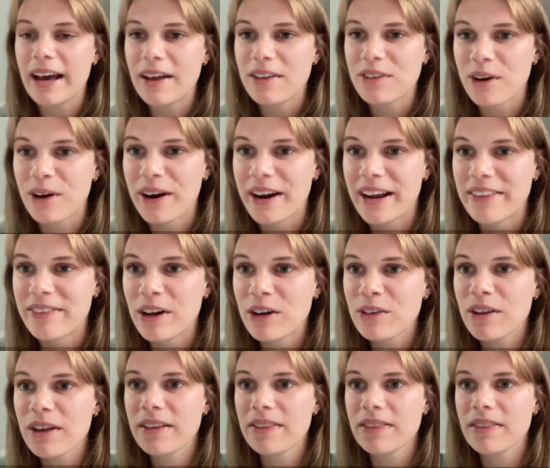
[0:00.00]
Sorry. There's
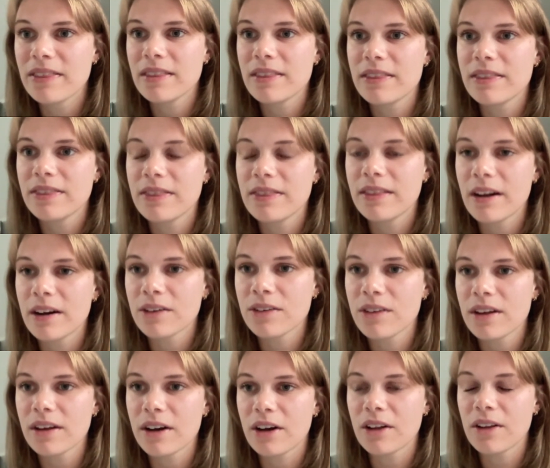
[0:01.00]

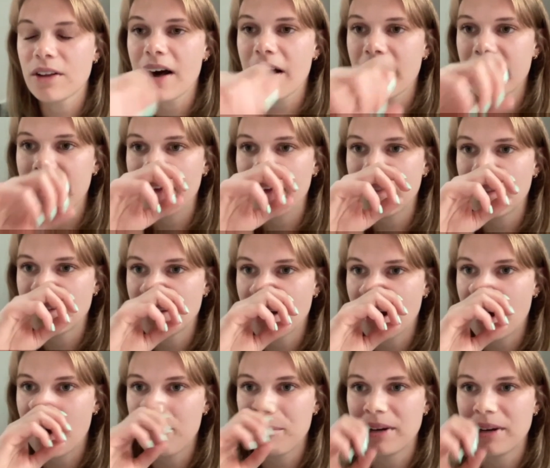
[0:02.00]
a clock at the
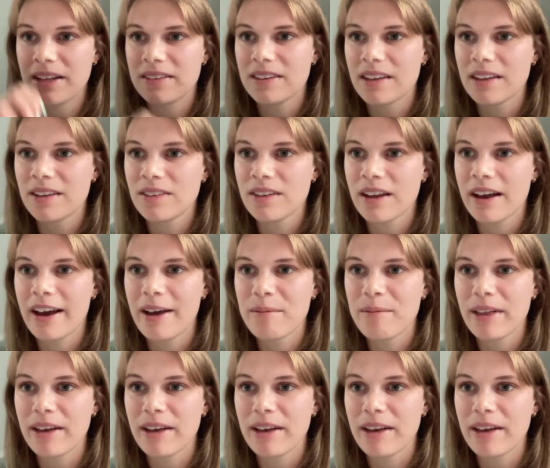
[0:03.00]
top and it says time